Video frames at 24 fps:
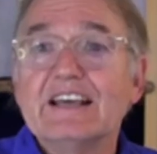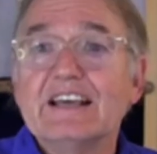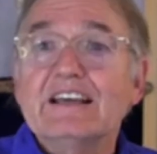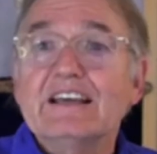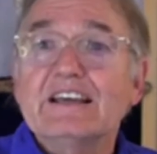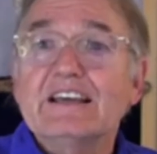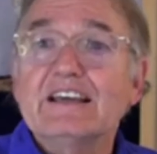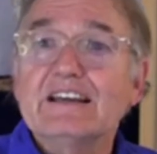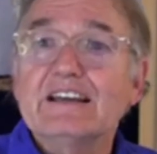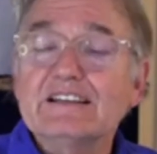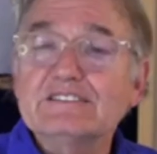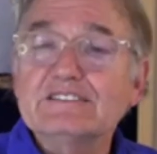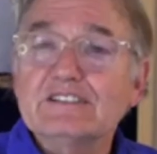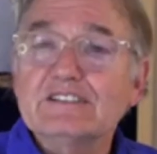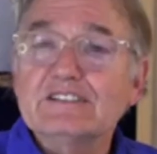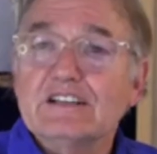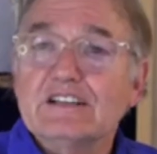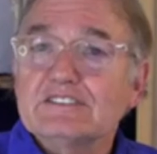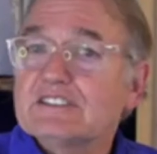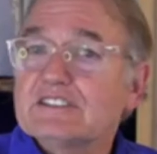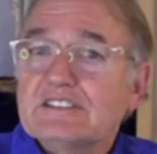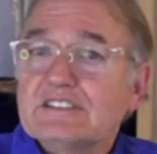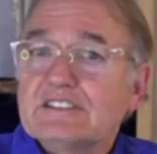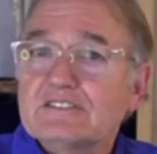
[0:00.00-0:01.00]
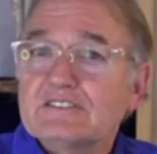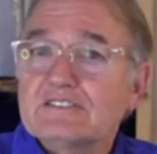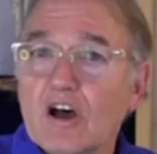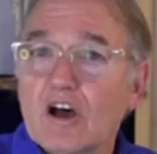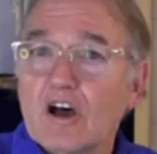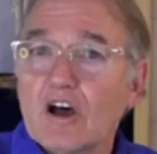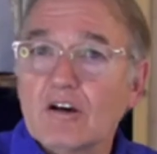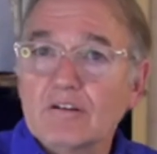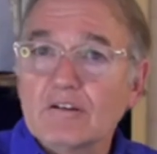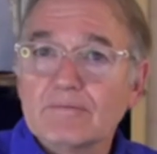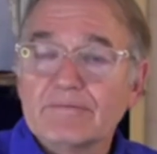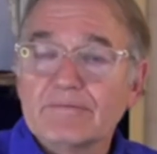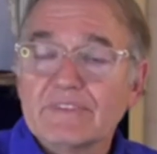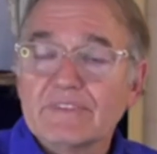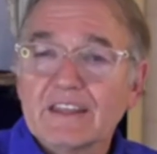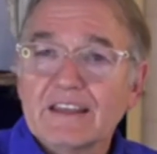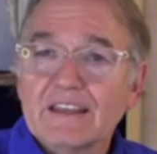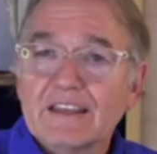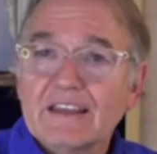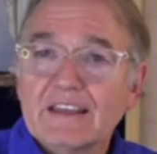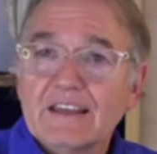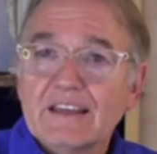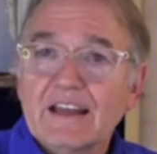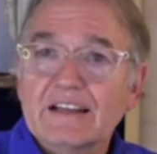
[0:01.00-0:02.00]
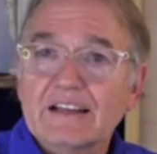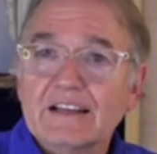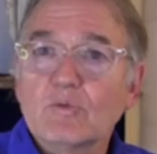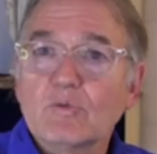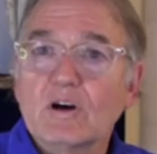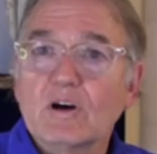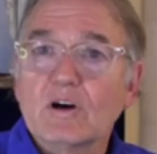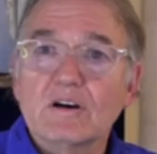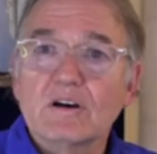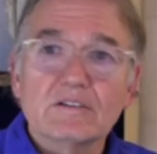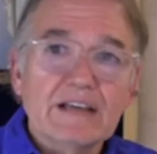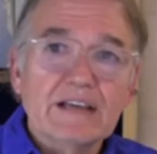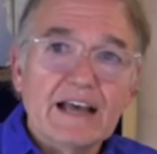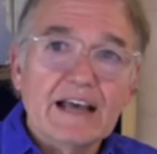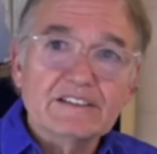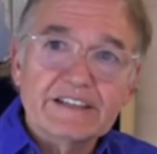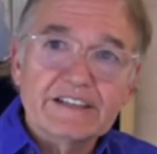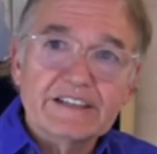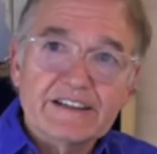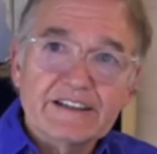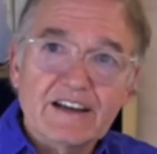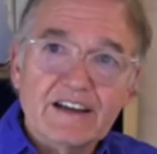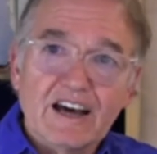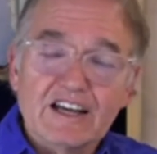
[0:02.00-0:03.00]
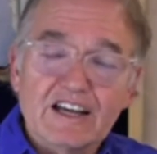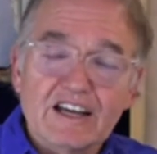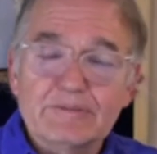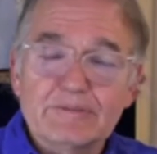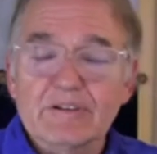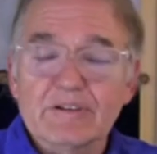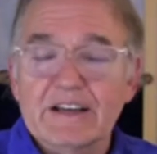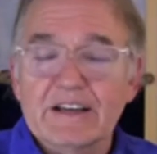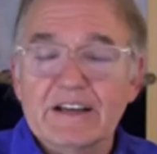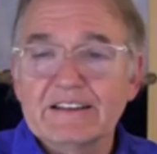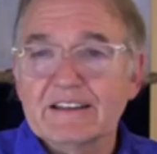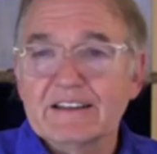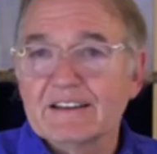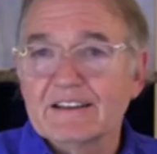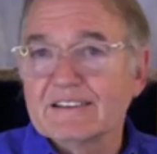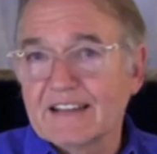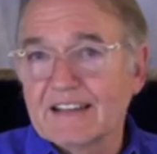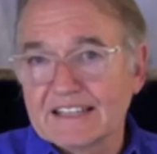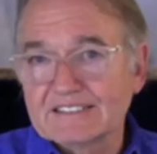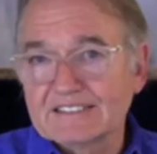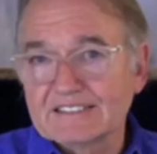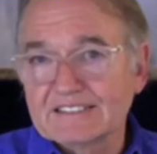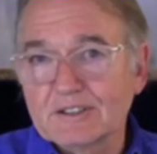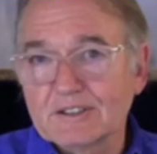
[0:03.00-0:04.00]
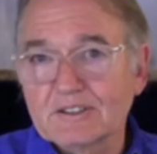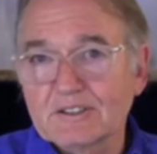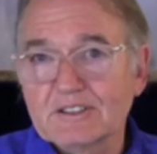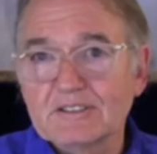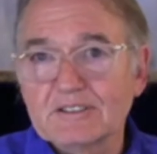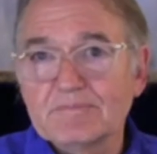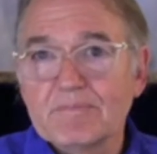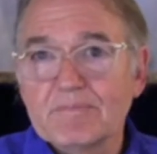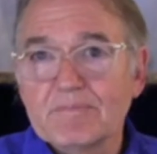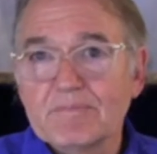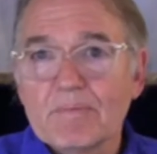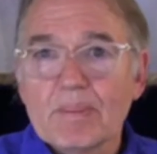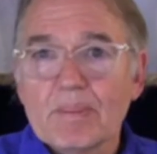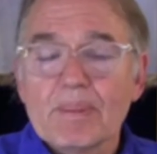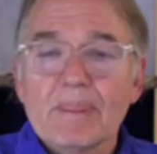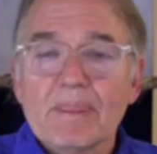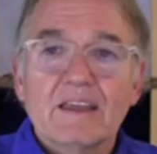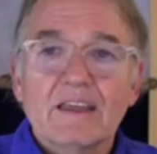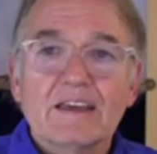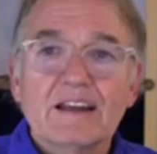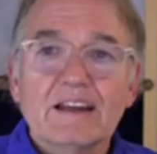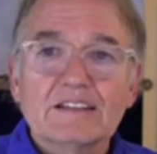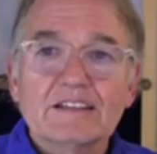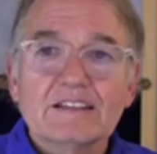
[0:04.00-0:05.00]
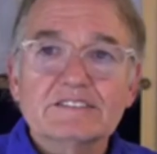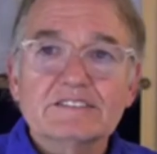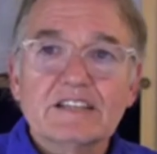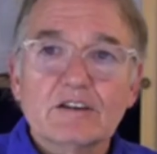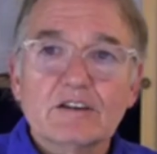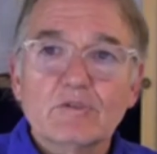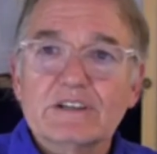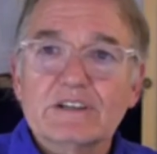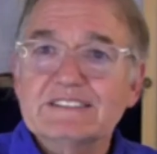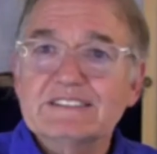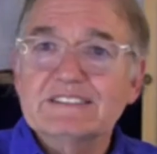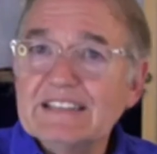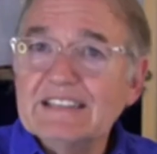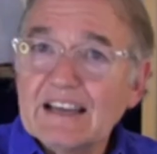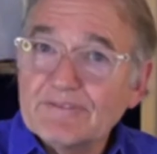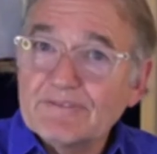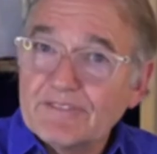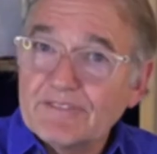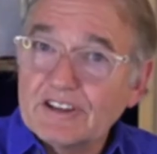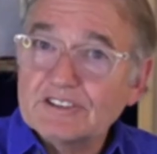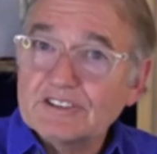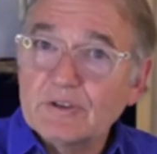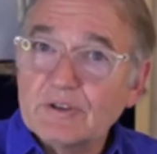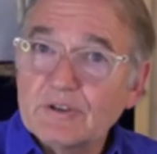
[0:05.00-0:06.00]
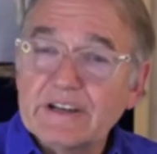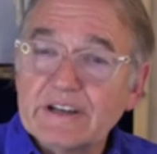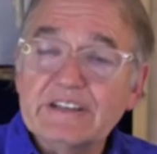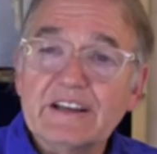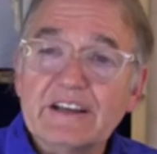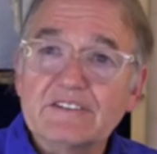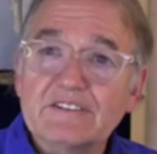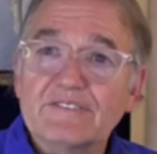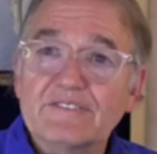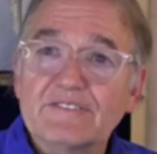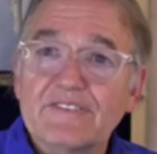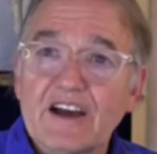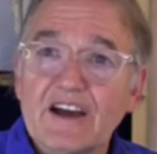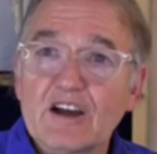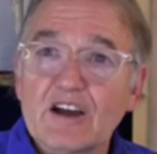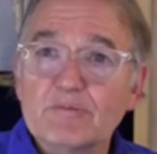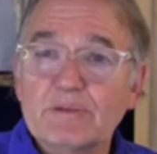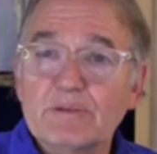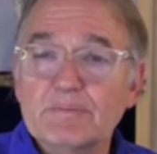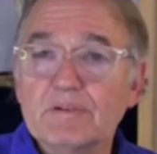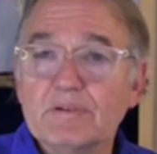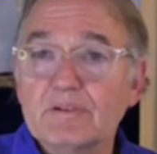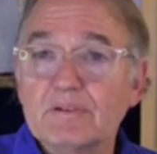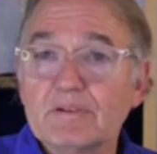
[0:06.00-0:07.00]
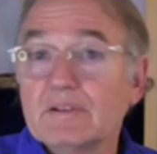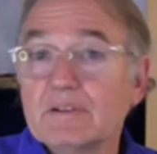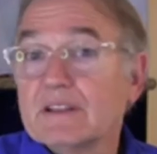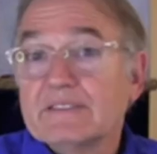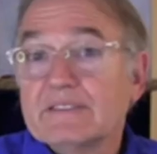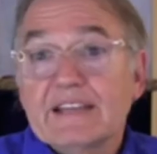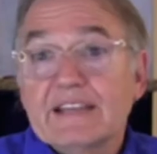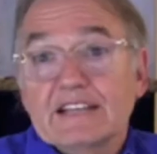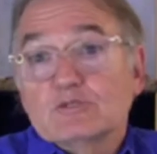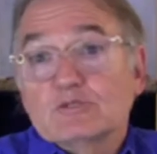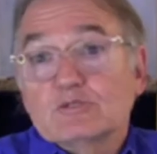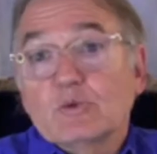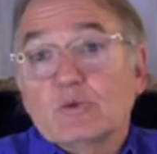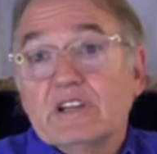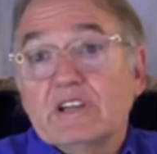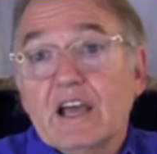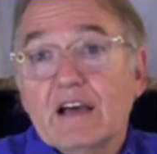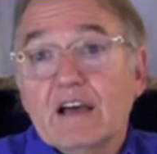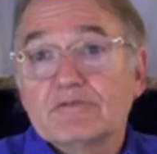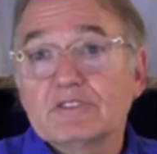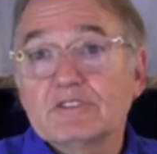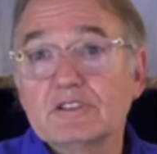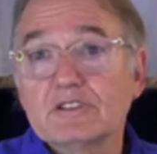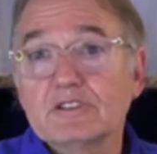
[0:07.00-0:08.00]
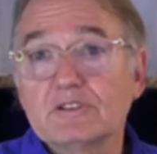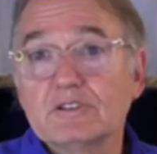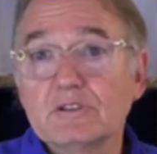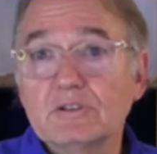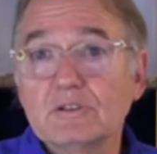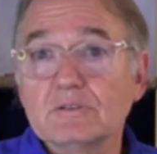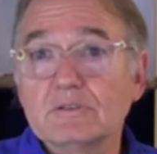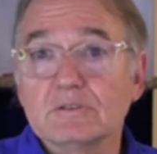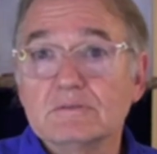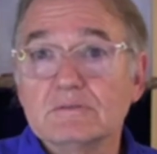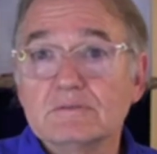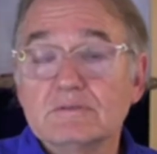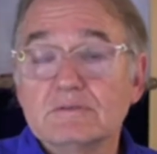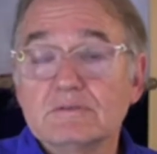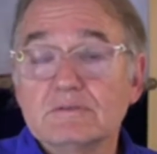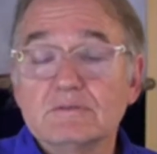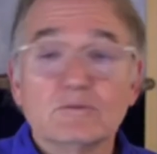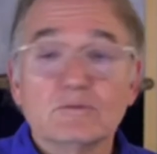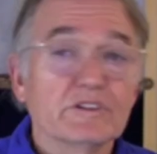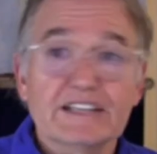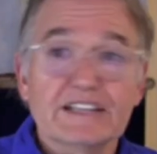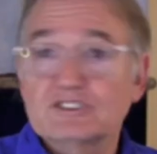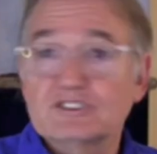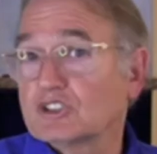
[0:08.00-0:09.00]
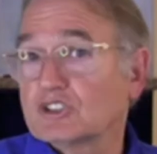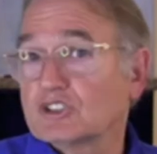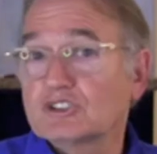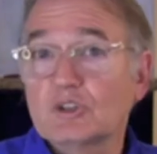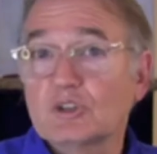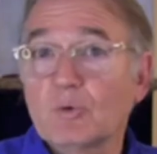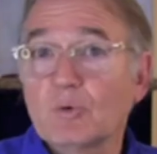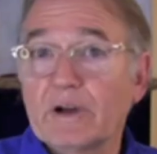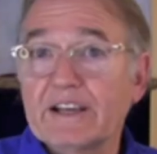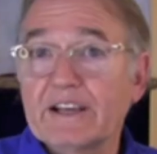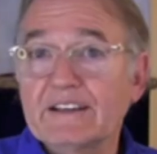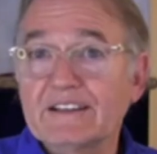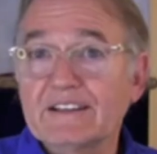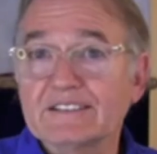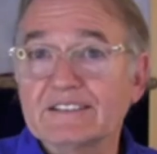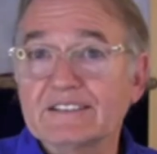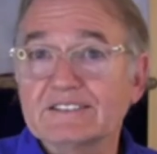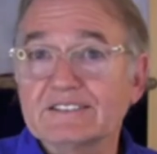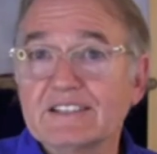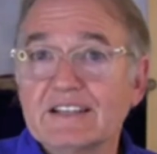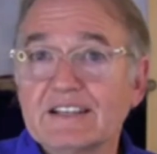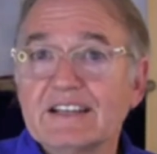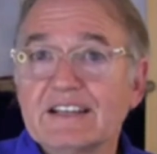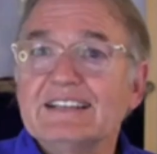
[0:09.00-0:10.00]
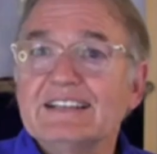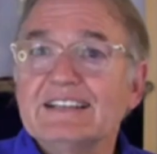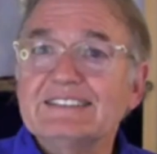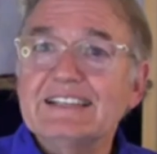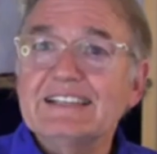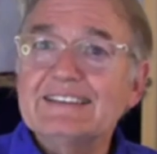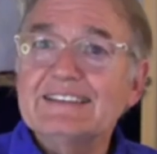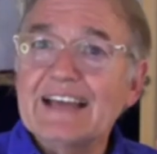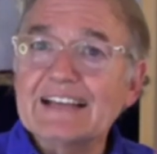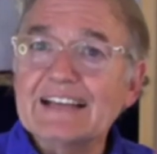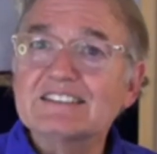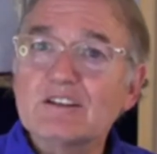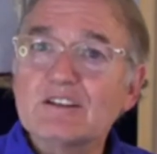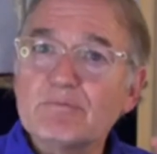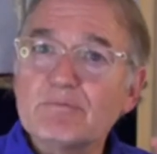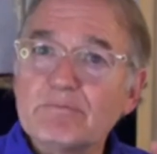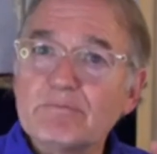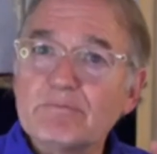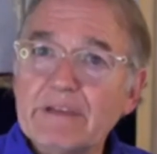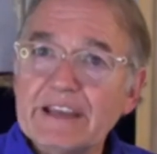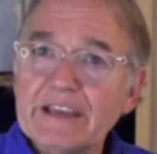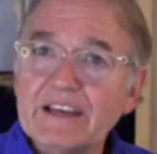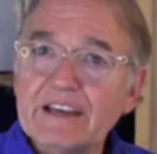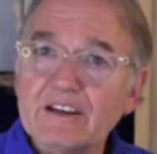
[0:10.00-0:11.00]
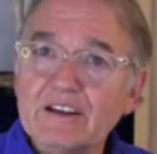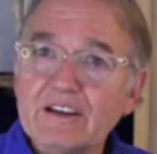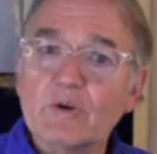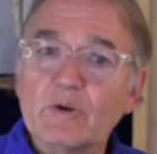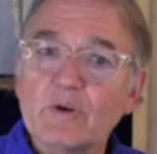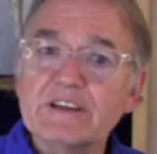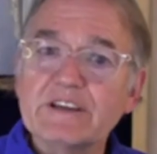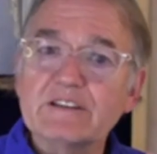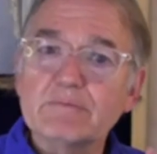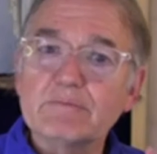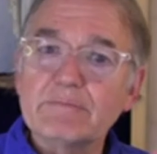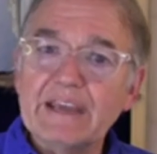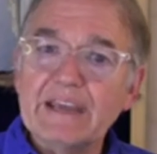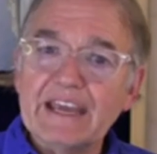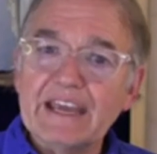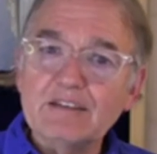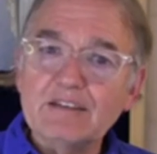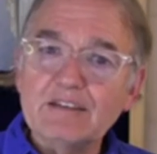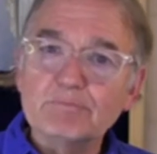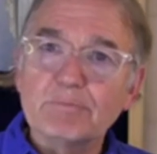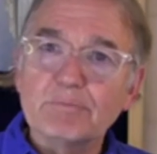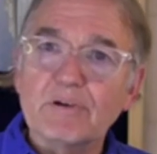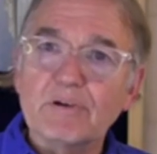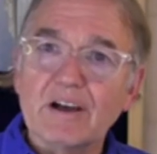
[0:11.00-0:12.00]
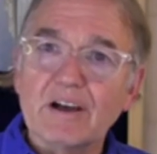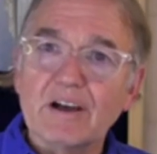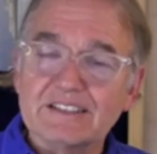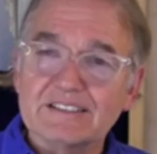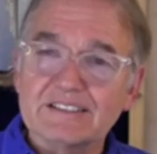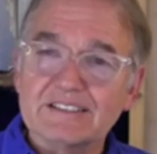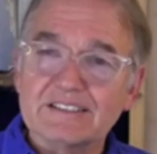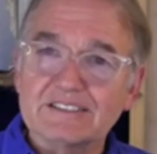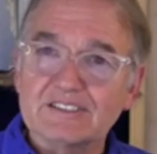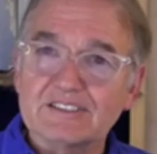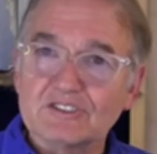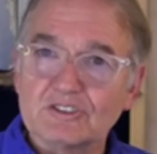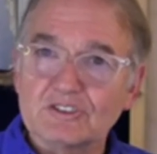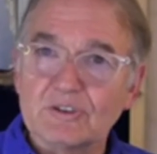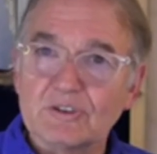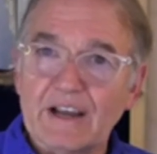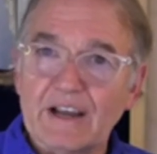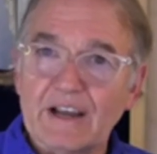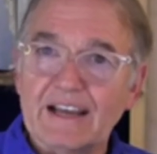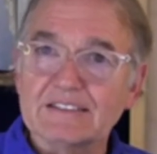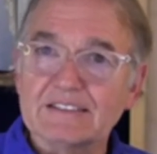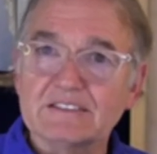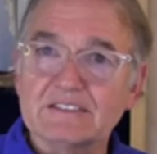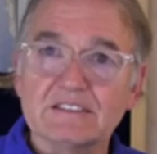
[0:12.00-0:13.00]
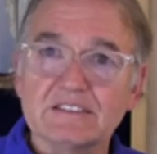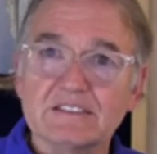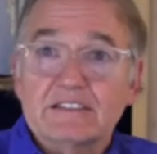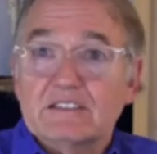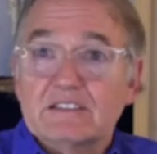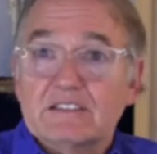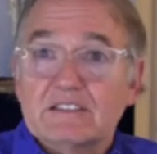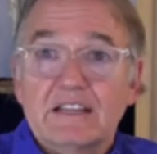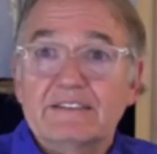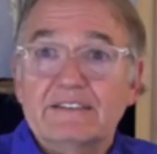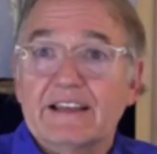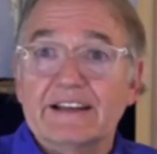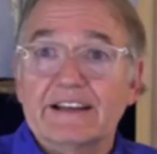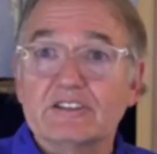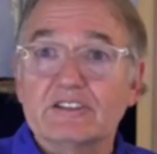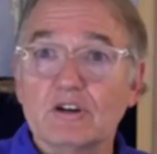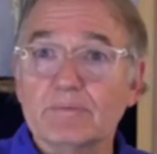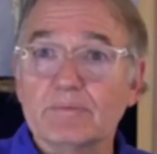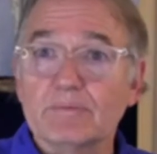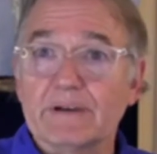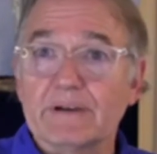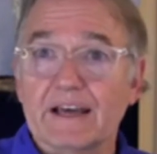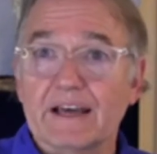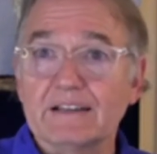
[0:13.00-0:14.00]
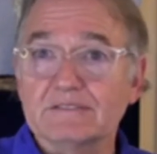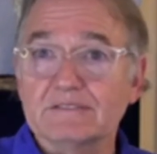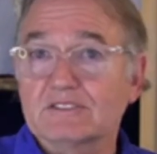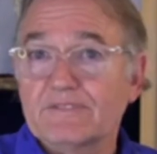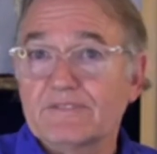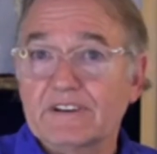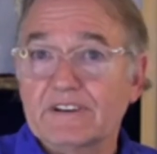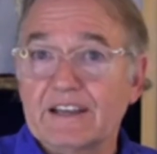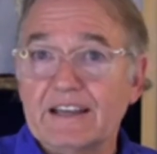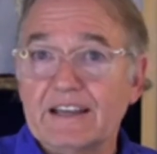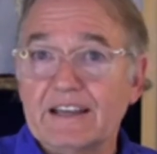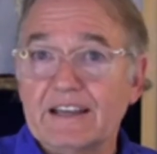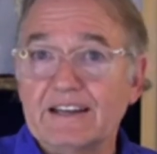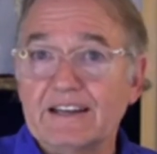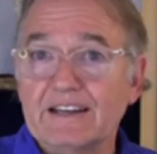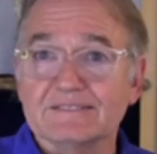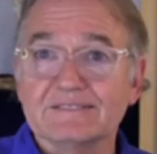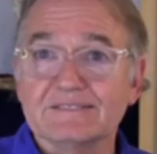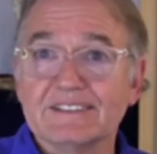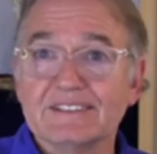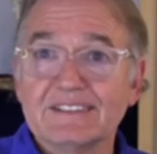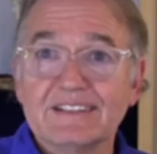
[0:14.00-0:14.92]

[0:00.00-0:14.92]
And she says, no. I said, well, how's the economy right now? Not so good. And I say, well, isn't that frustrating? You have to fire people. That's what you have to do. Well, that's just the way it is. See, that's the male. The way the man processes stress is like nothing I can do about it, so forget it.